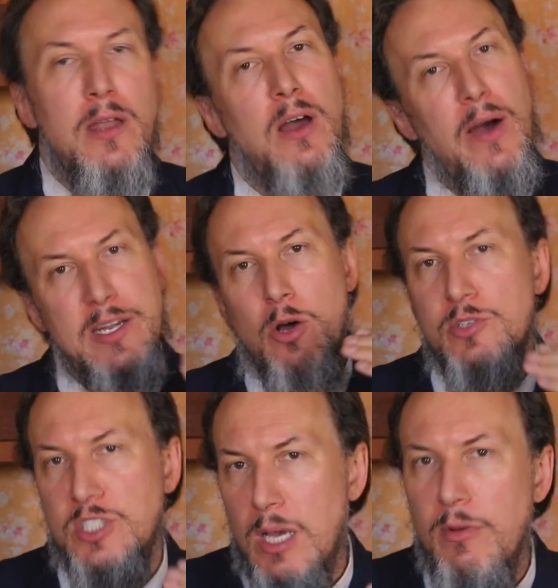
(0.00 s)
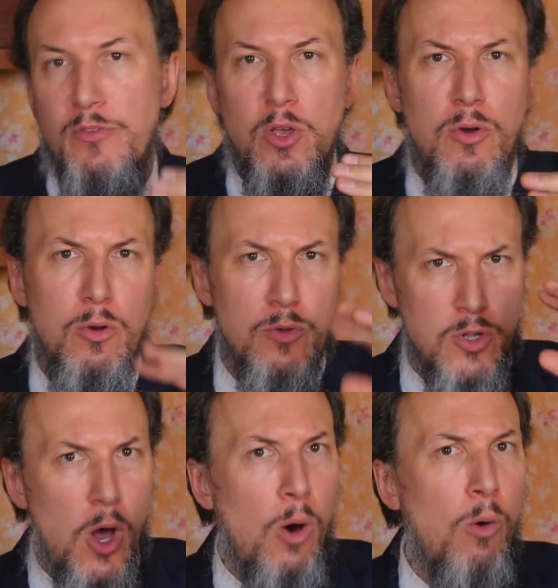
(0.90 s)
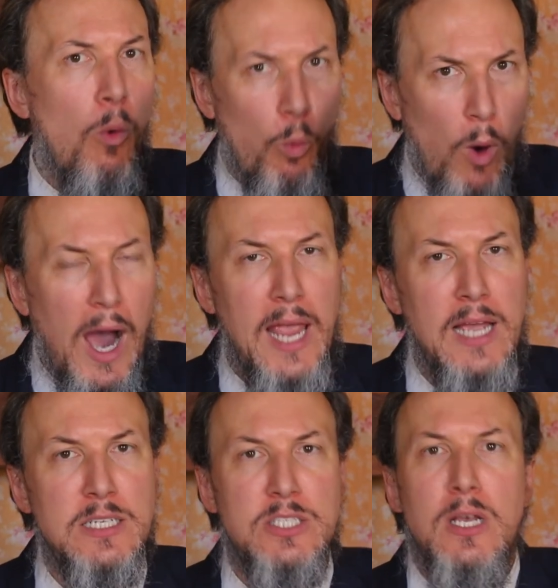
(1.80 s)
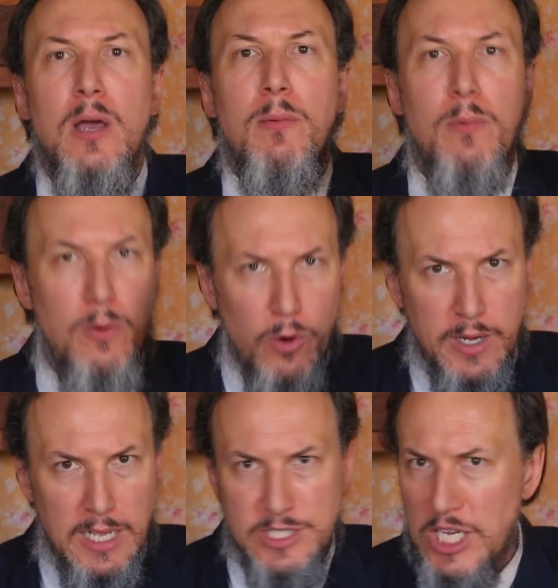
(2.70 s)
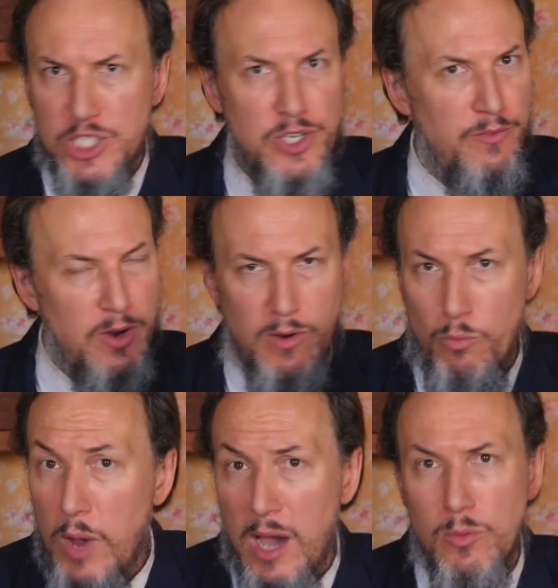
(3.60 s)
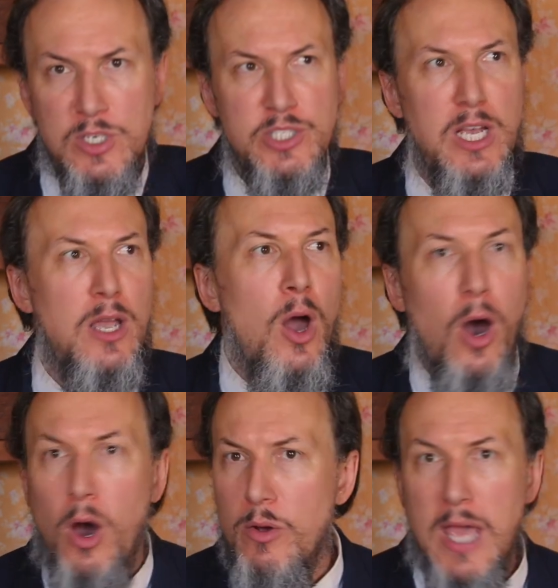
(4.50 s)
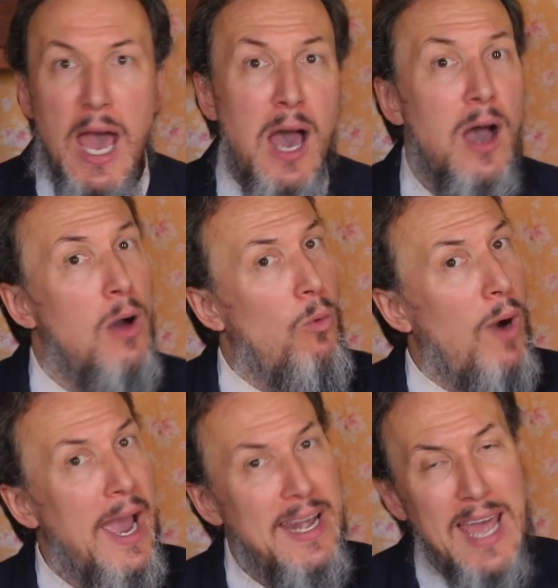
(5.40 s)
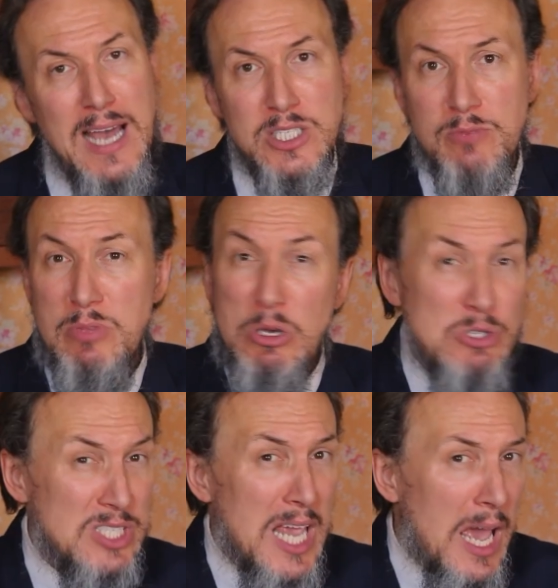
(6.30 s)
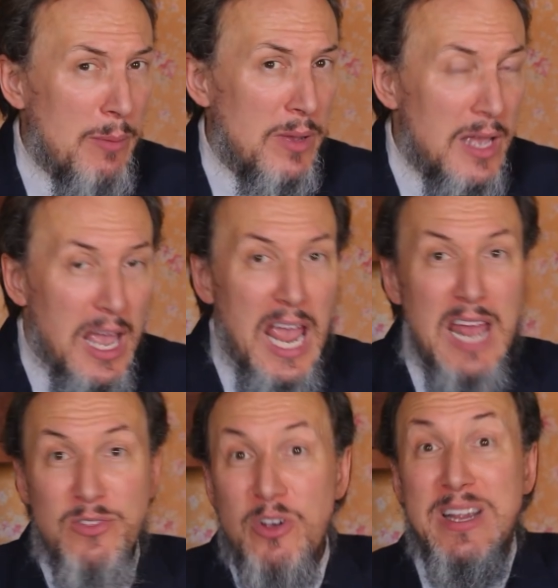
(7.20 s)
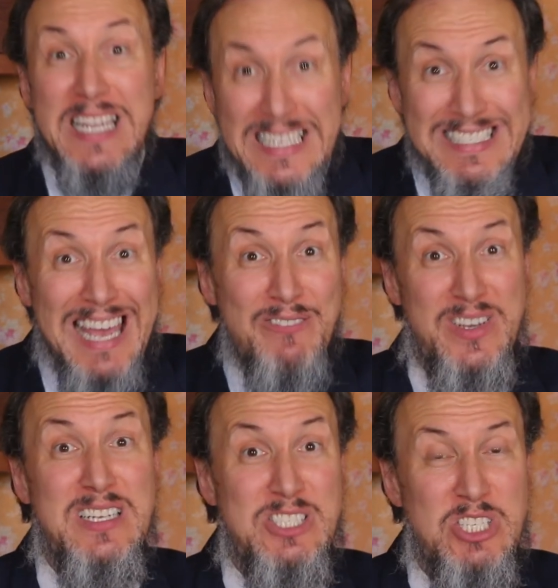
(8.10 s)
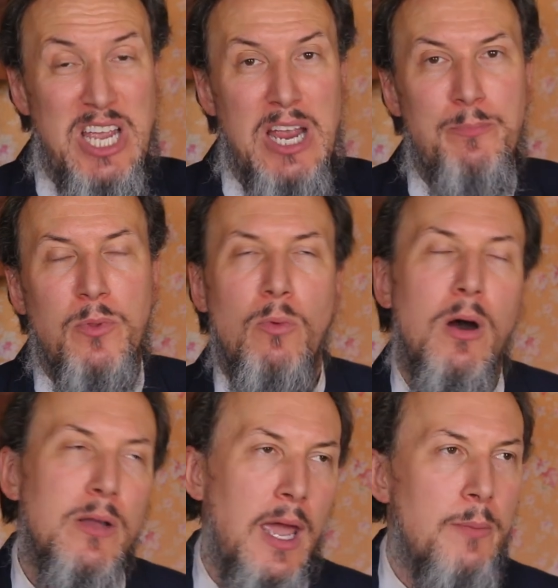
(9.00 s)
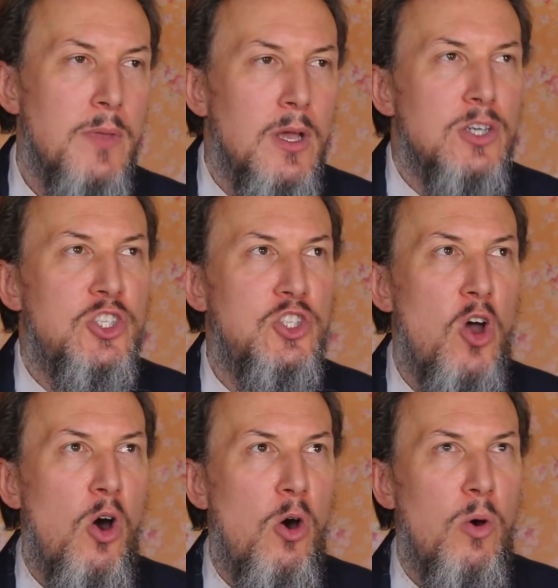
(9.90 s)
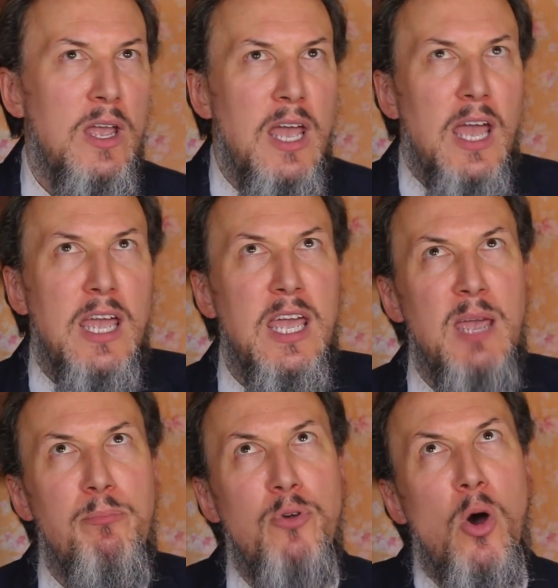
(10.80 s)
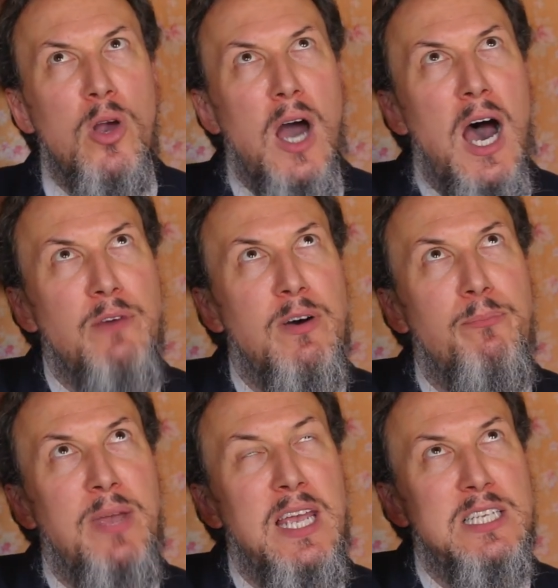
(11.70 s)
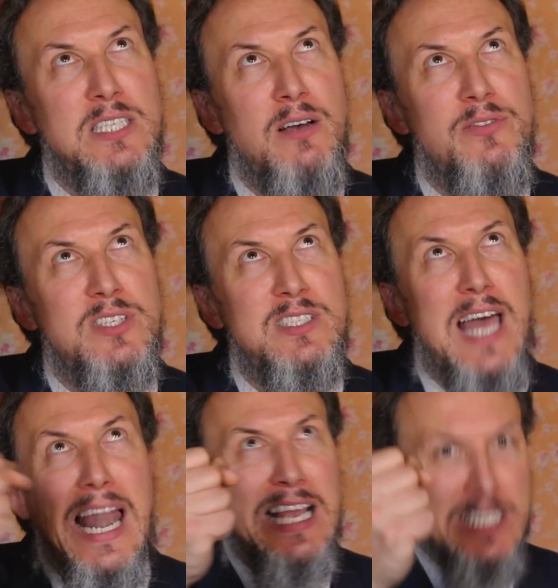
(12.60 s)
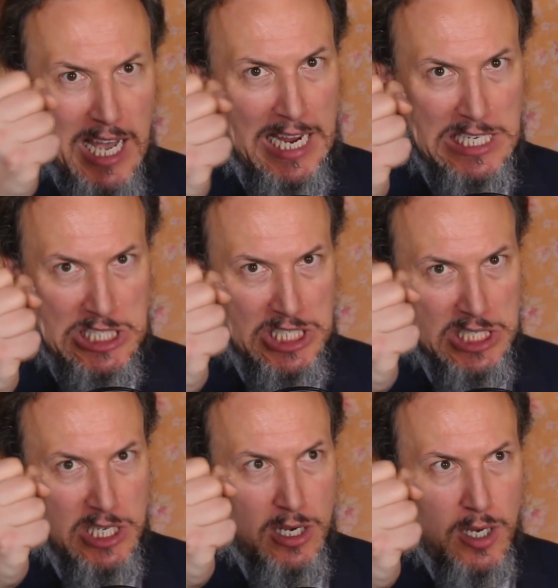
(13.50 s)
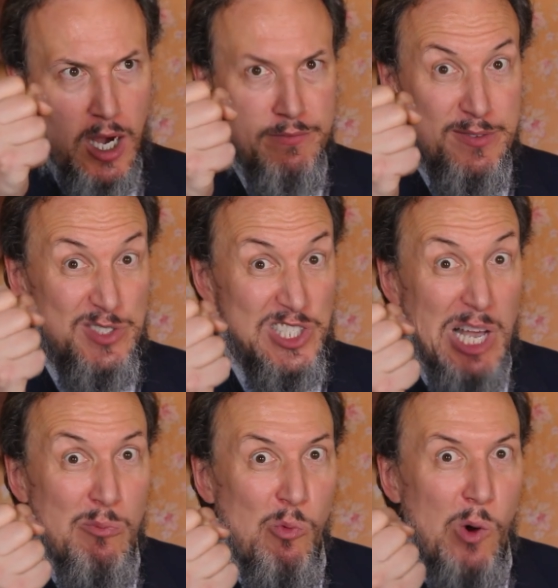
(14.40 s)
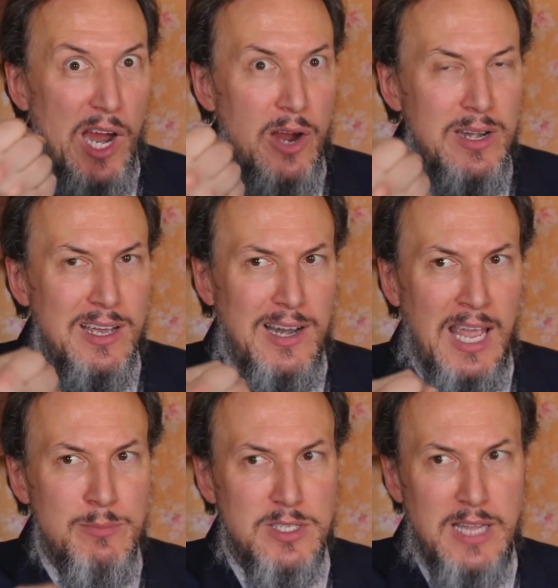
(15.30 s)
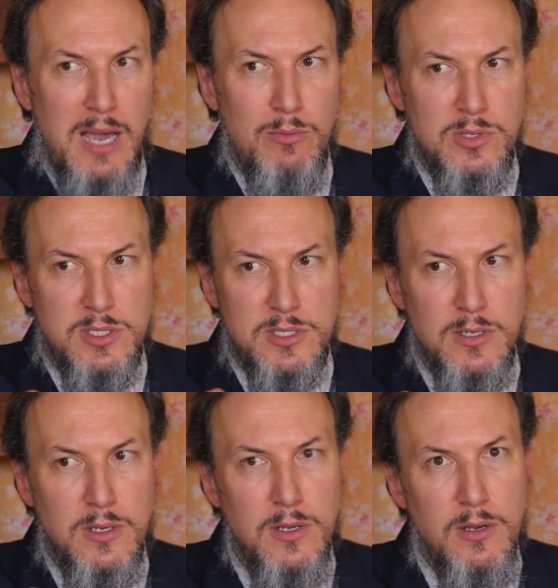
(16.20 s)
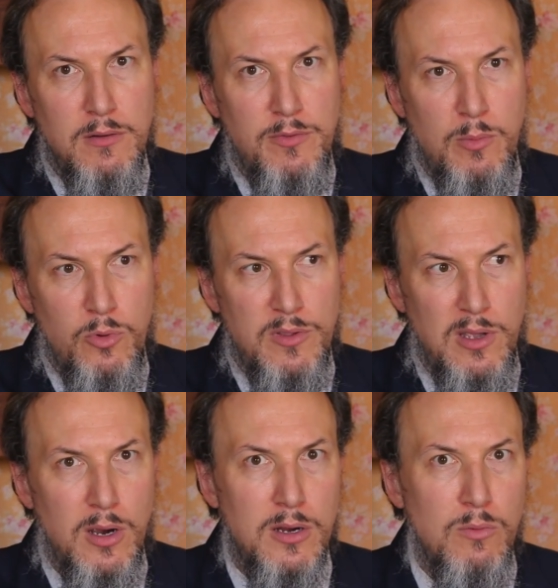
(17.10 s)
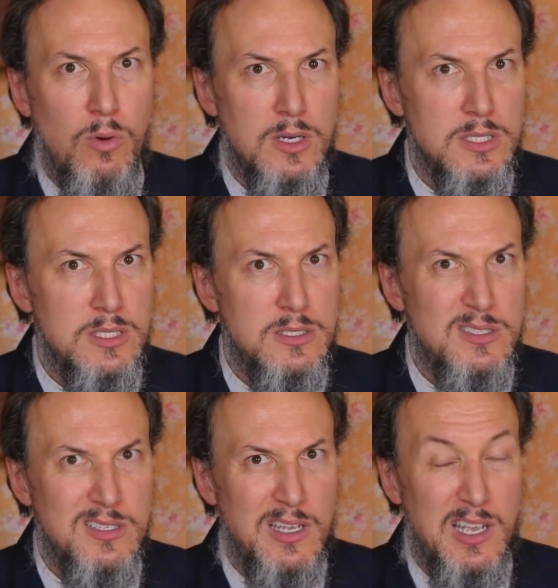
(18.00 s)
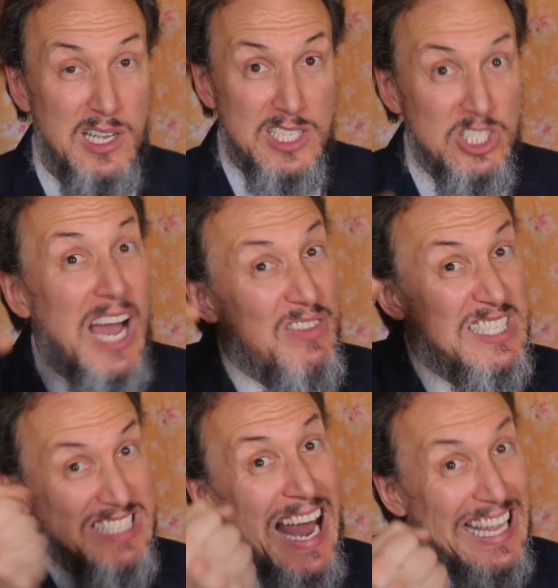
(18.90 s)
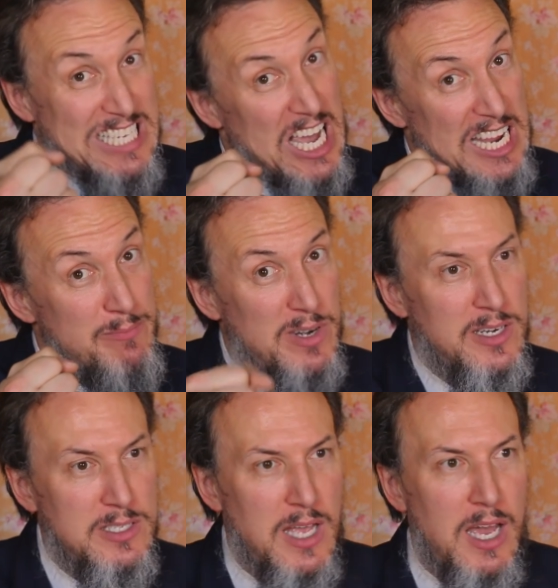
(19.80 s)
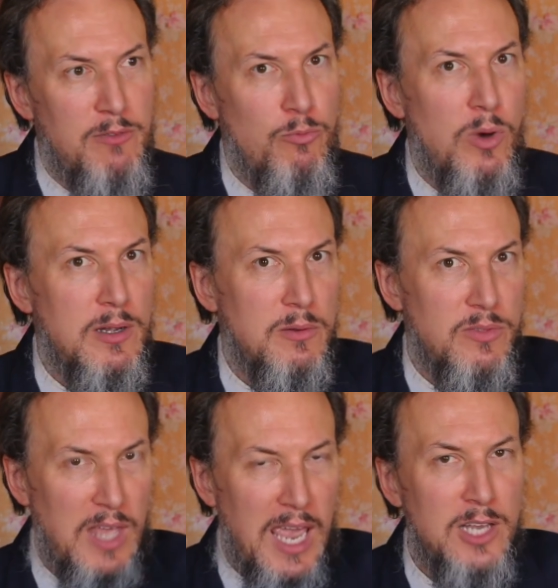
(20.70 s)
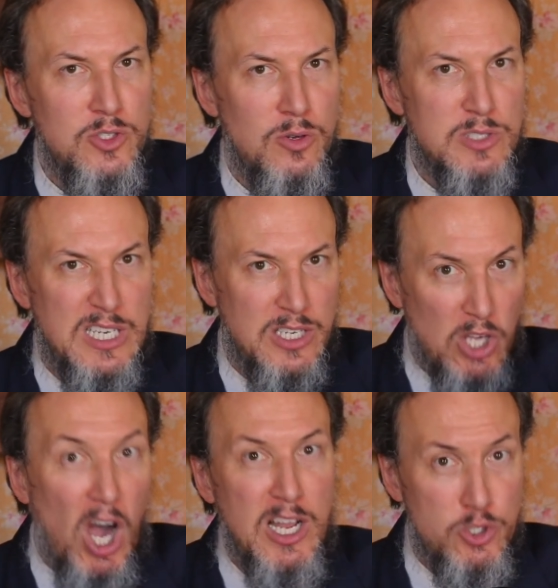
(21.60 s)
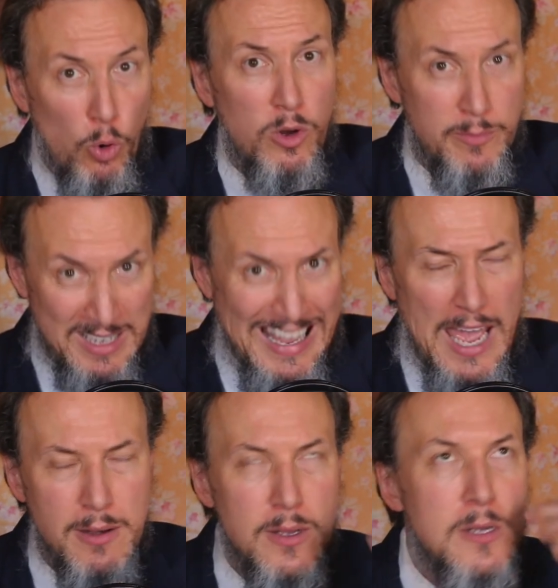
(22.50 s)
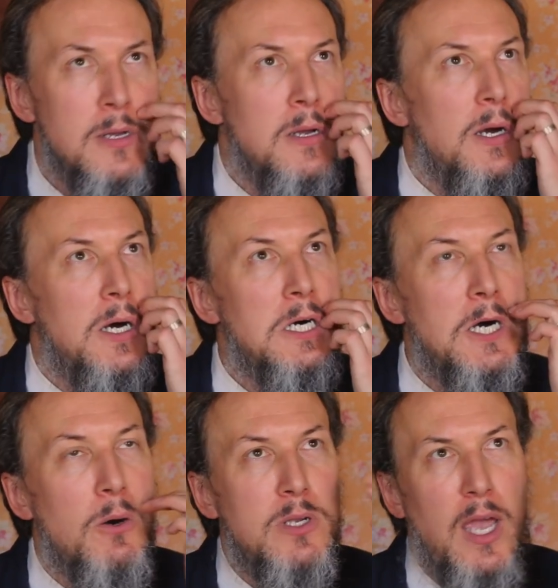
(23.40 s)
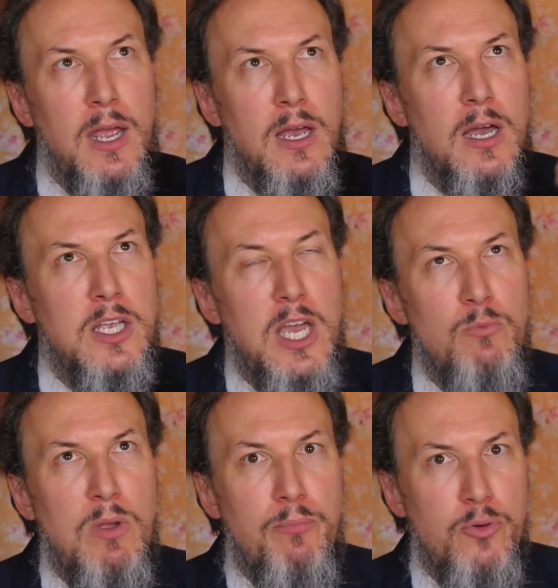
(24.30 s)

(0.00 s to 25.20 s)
Now, I know some of you who know Wyatt's organization very well would say, oh yeah, Wyatt has a museum and there is evidence there. Well, okay, so he broke off a piece of stalactite off of somewhere and he claims that that was from where the ark was. He's got the stalactite, but he doesn't have what the angels and God told him to get. Okay, can we